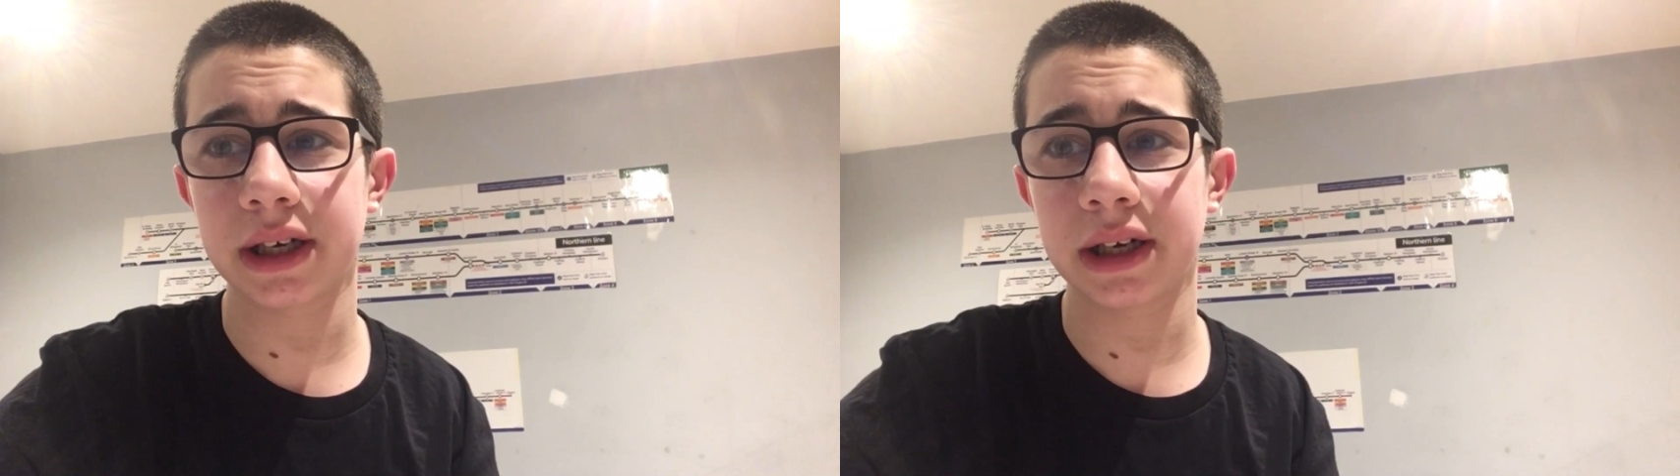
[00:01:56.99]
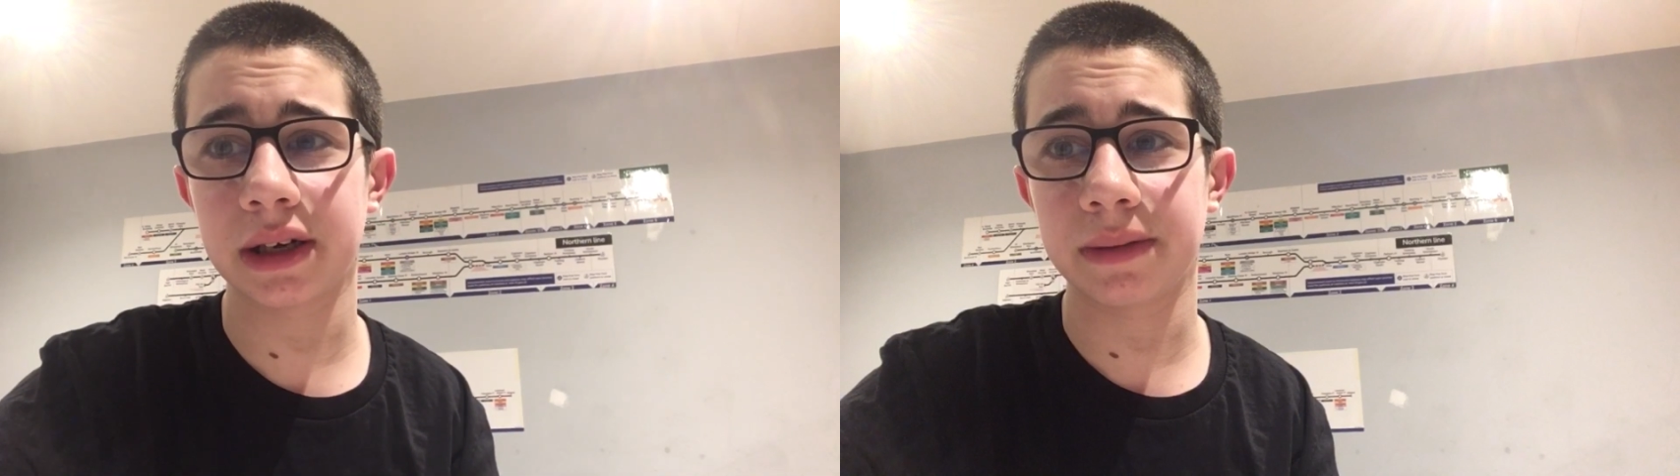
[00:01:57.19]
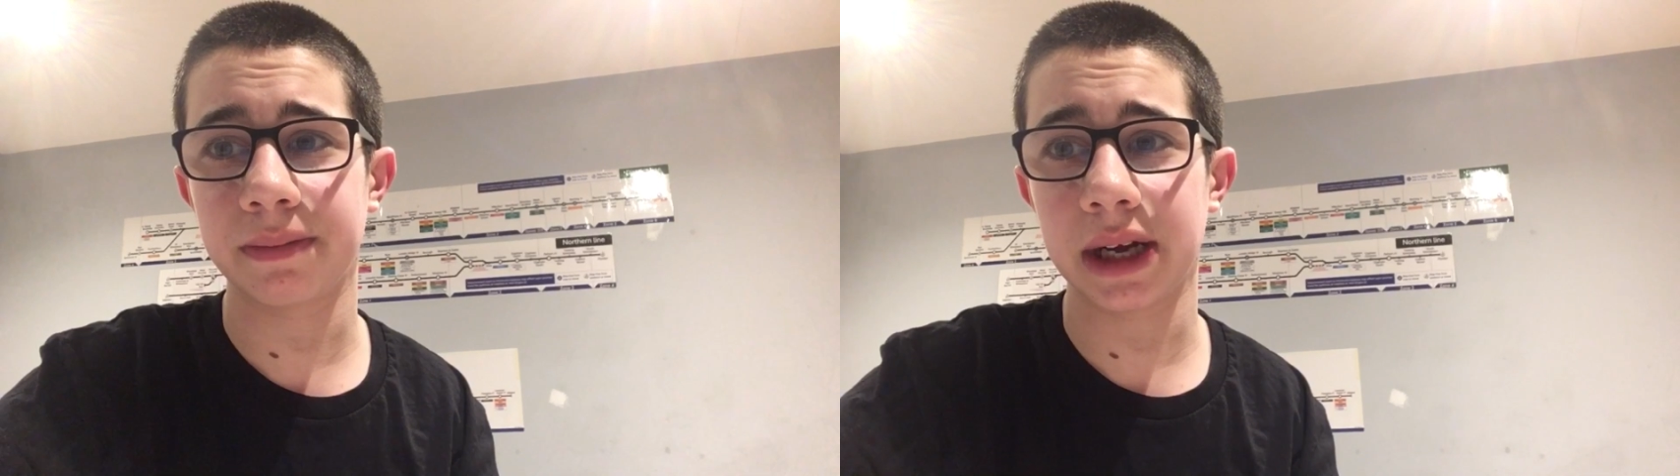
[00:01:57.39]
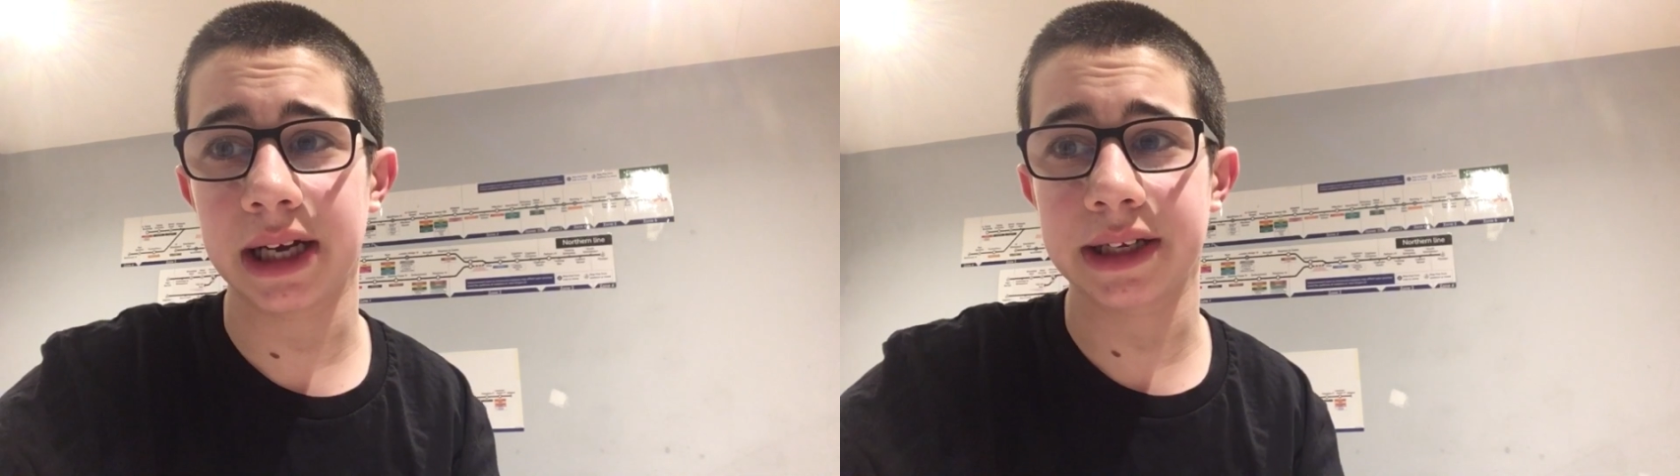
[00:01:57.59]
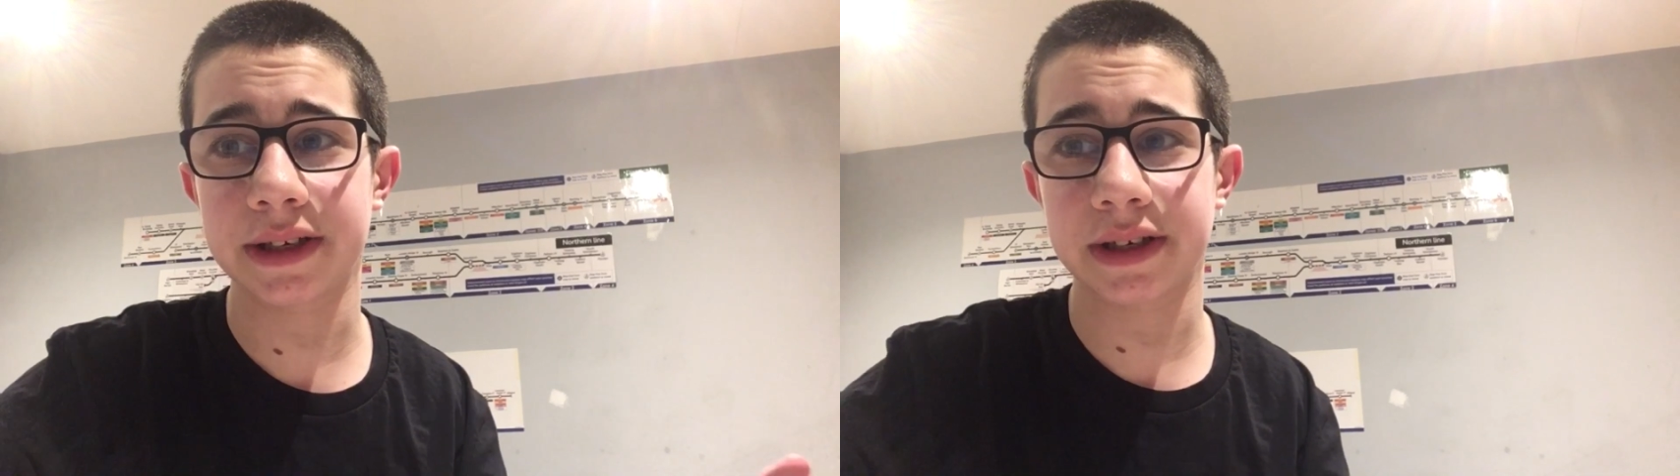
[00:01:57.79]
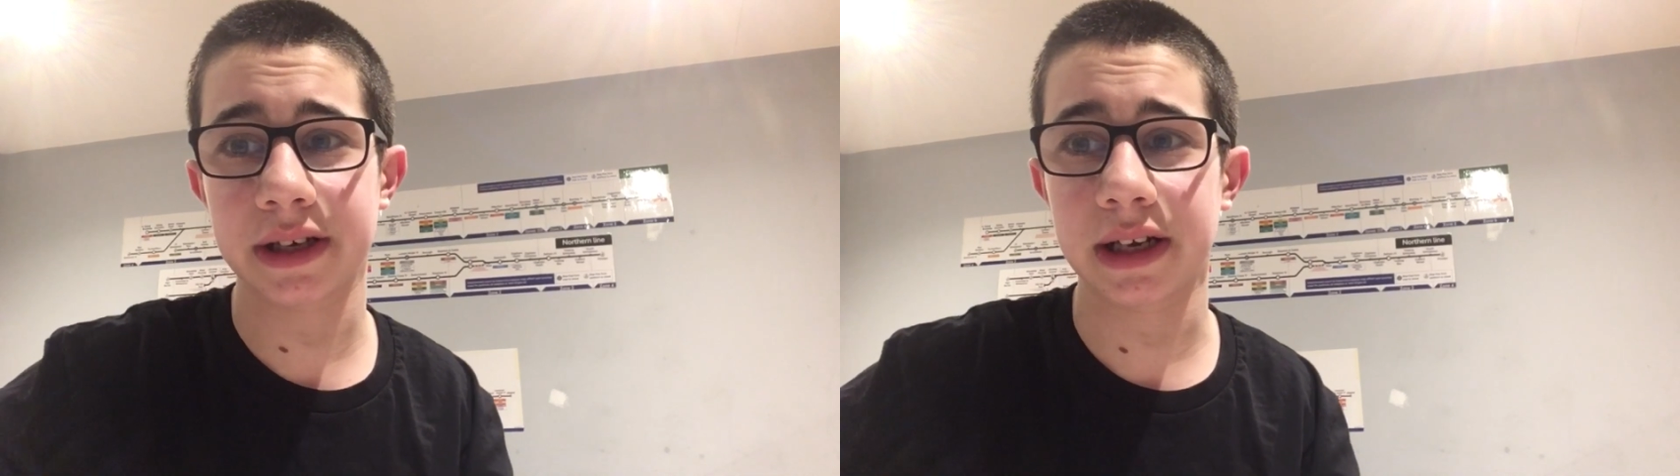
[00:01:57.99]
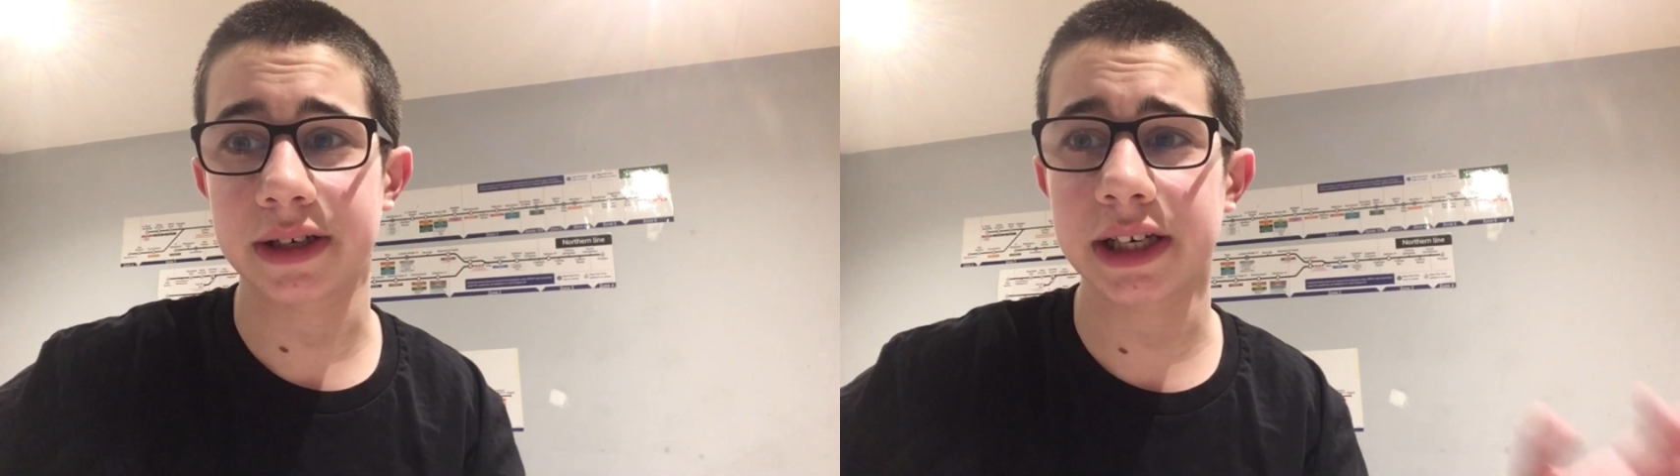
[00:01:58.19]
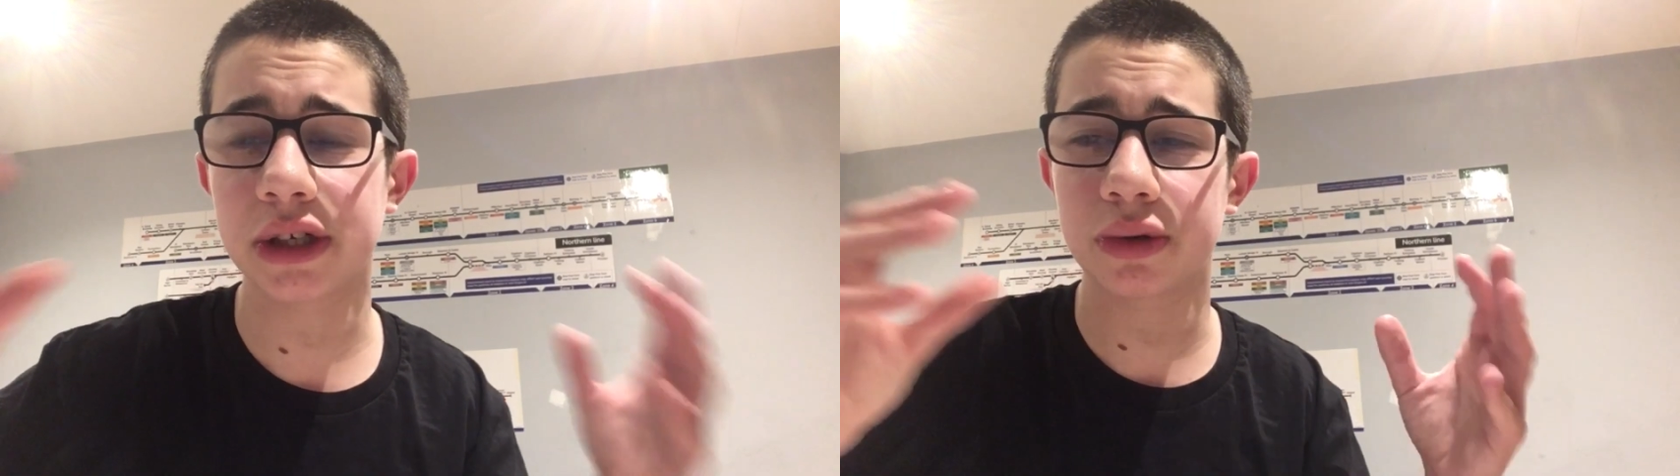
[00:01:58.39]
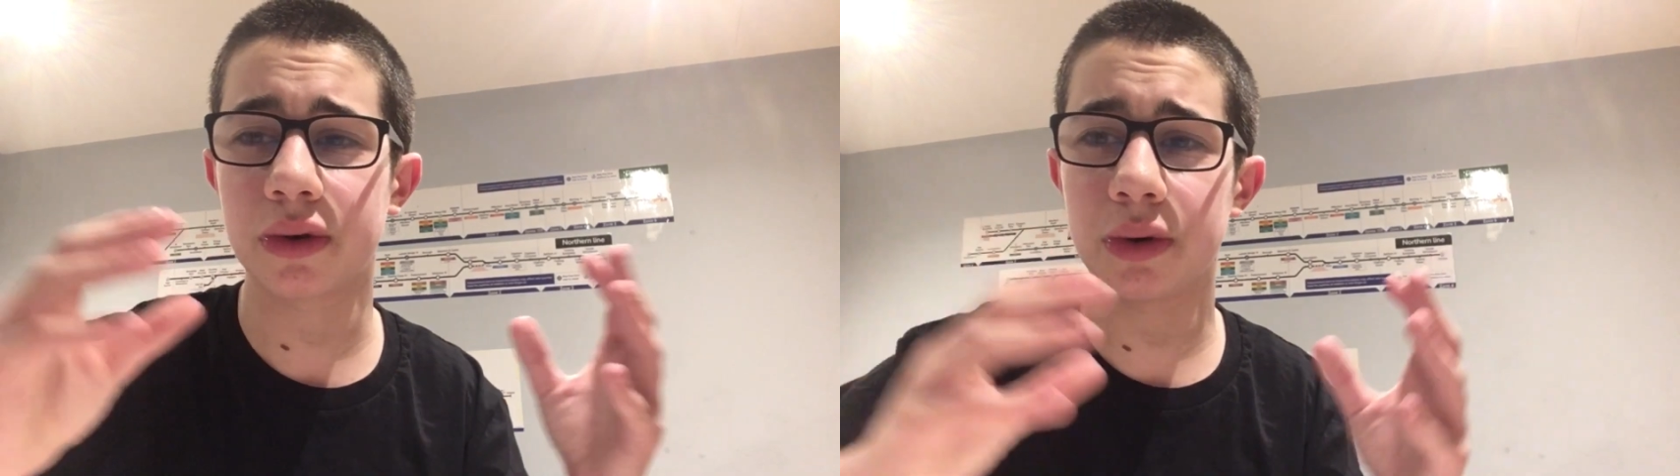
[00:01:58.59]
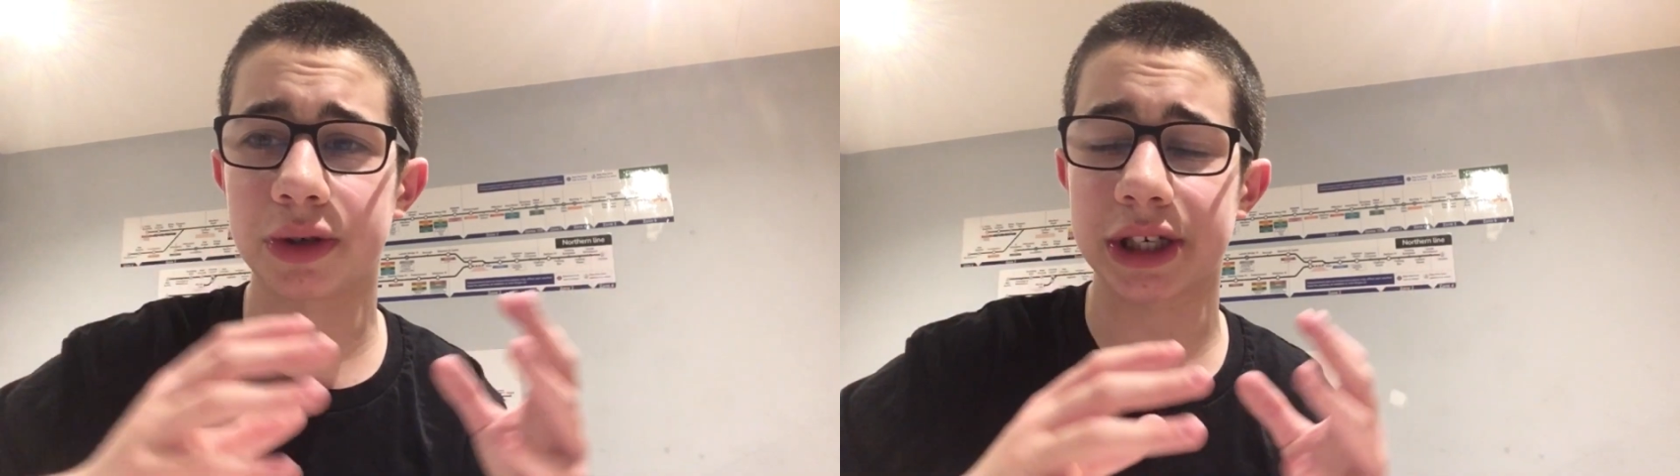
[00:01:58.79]
as a Central
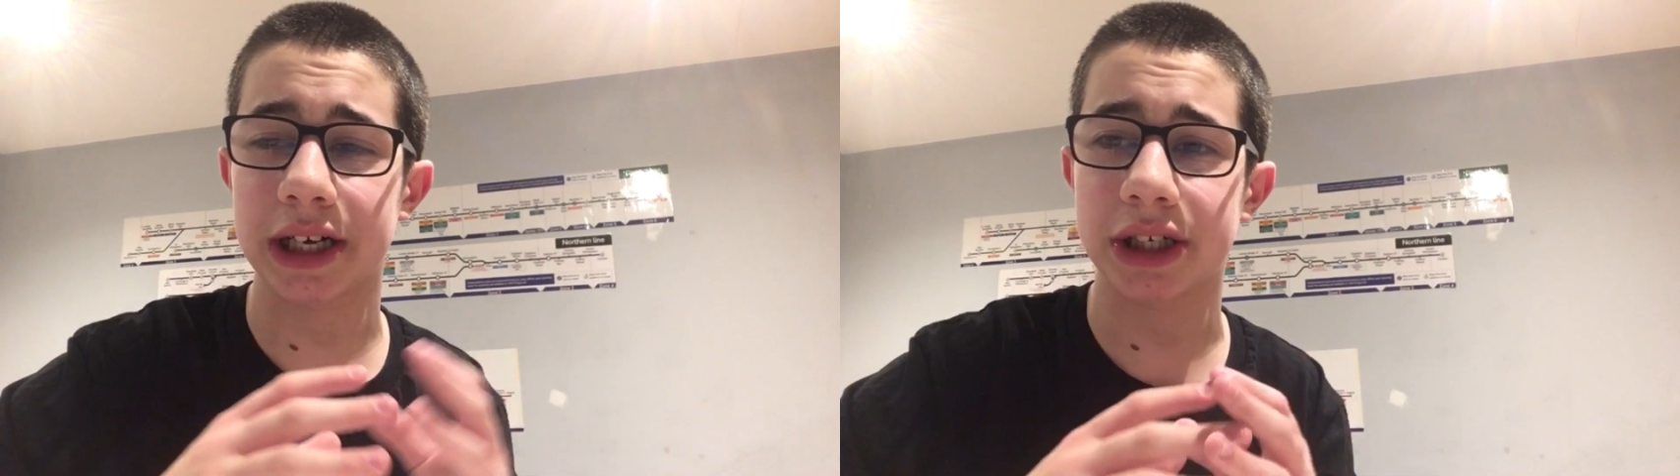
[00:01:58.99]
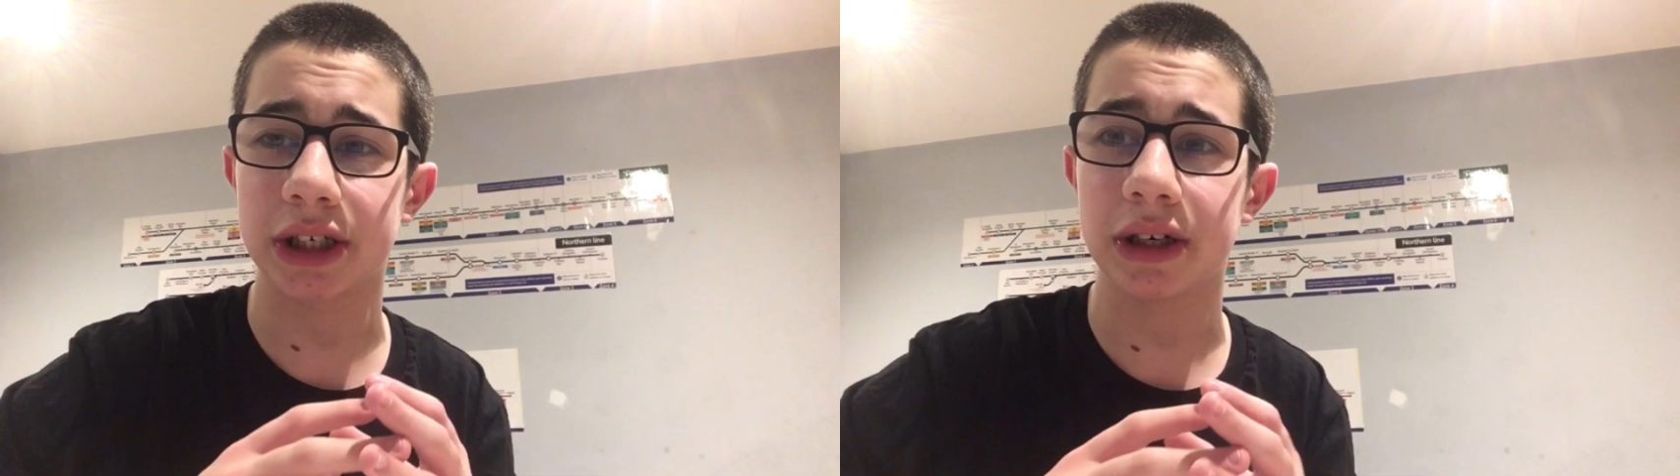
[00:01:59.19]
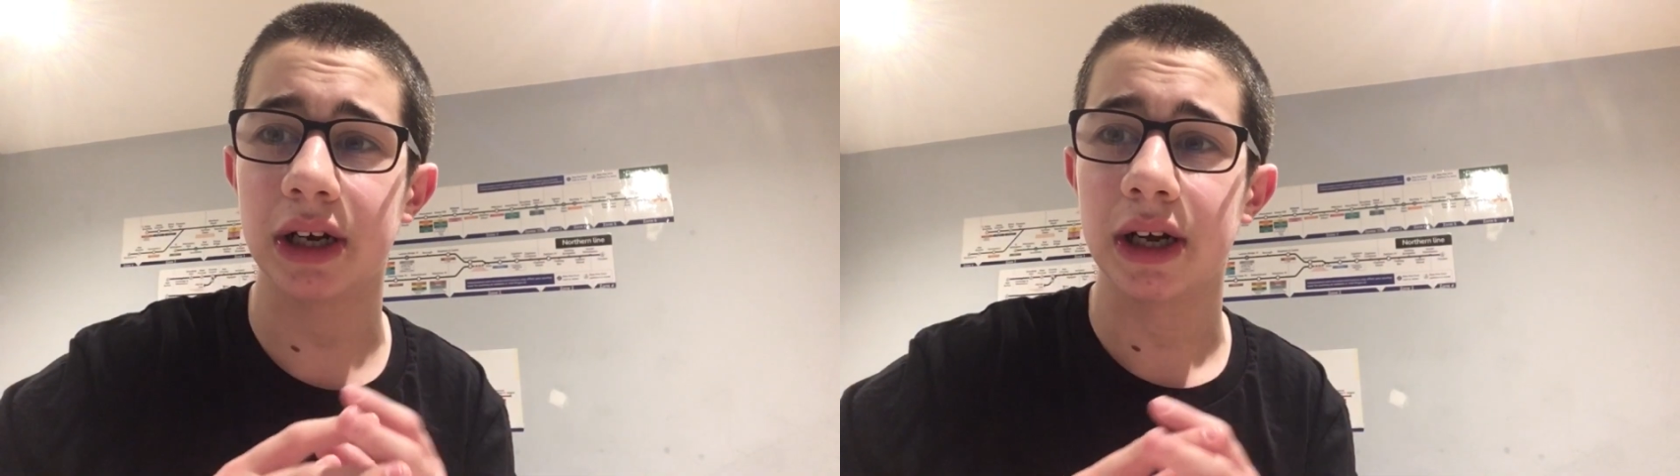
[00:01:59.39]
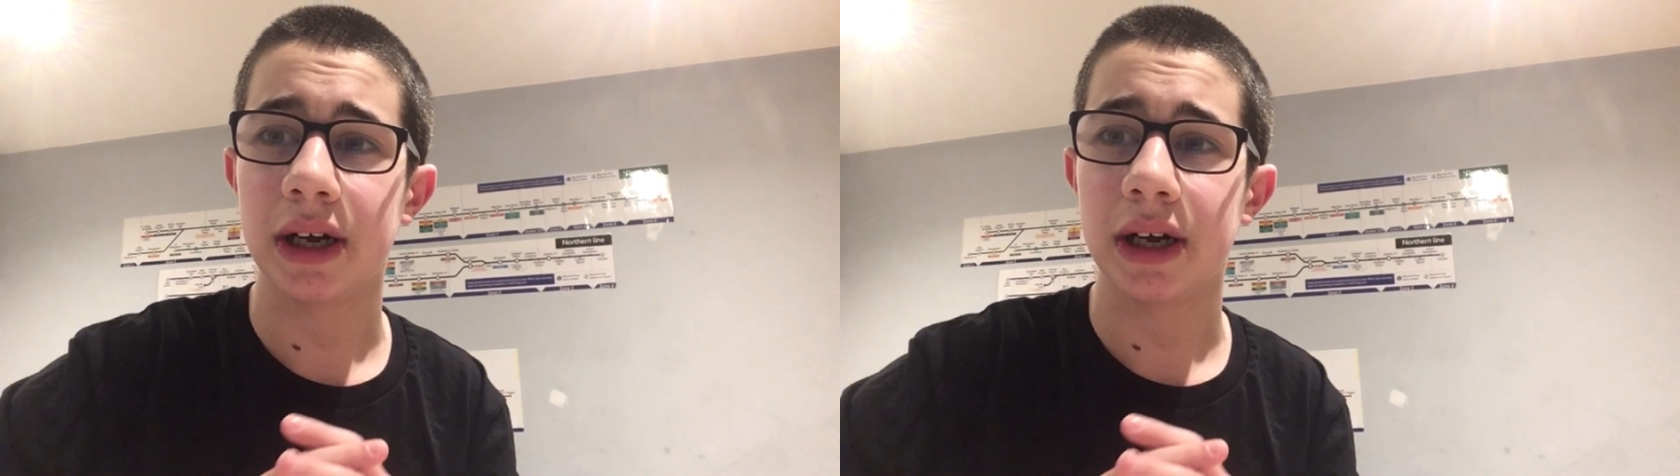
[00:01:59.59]
Core section